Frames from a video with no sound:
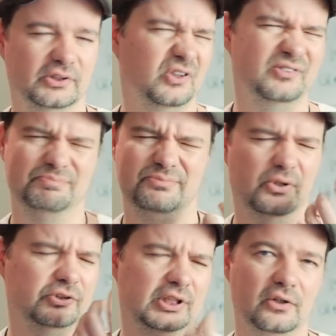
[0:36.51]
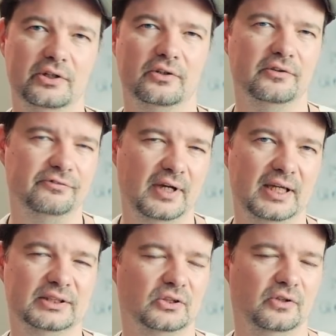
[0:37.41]
not particularly on the
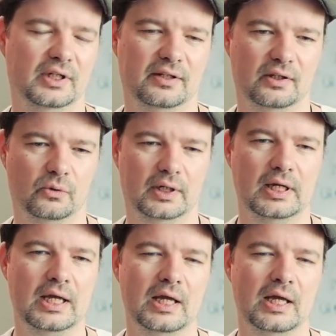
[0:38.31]
face or anything,